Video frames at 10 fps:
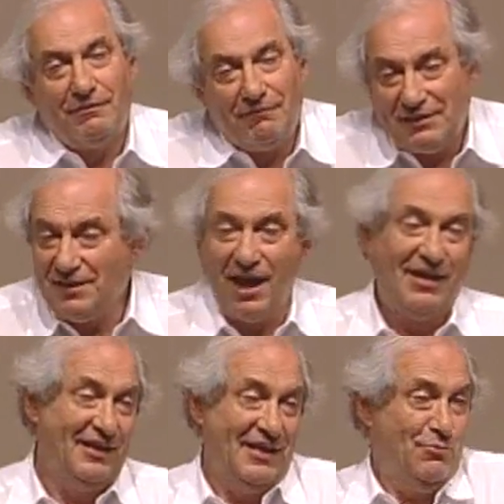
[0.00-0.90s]

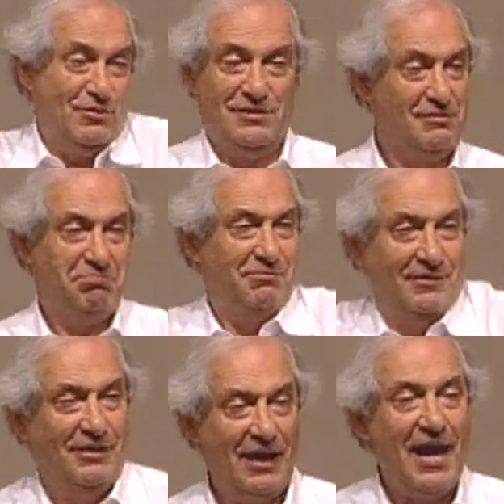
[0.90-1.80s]
decided he was
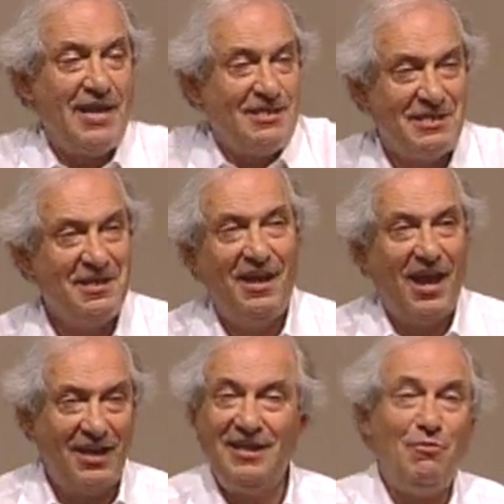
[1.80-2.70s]
an ace
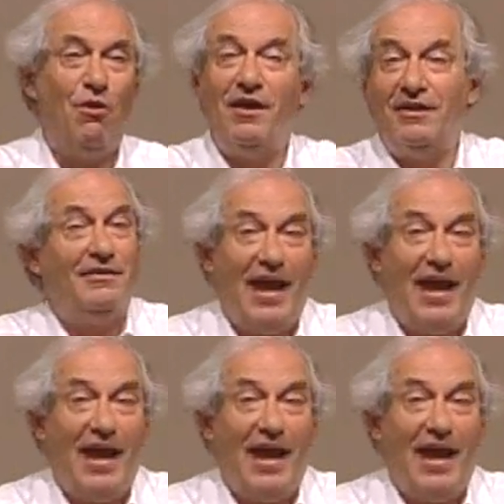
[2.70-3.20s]
and he wanted